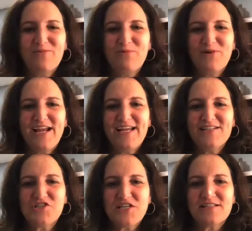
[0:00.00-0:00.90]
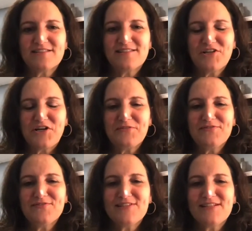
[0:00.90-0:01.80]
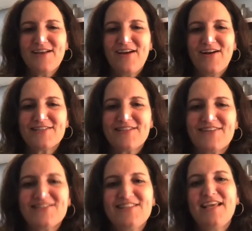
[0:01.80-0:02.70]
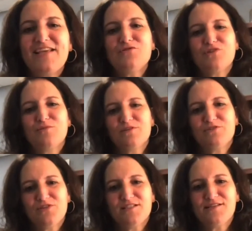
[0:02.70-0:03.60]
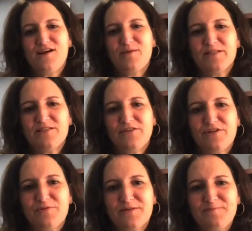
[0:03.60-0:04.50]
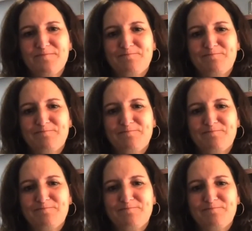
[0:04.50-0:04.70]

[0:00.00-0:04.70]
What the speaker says: we're aging, you know, ourselves. Thank you so much for these comments, everyone.